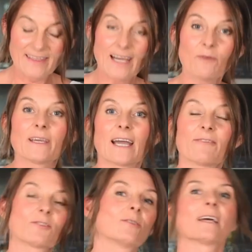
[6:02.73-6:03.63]
now we
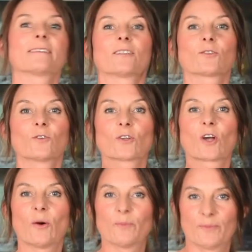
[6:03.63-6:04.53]
have to let it cool
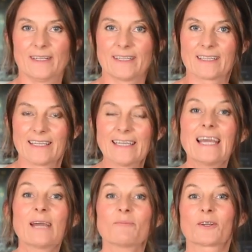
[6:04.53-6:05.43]
completely,
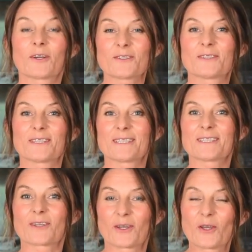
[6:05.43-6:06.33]
because this
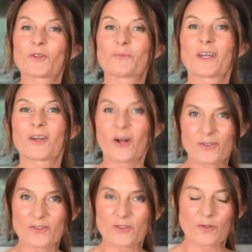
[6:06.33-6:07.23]
is going to be a
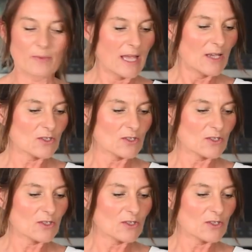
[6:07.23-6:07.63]
cold soup.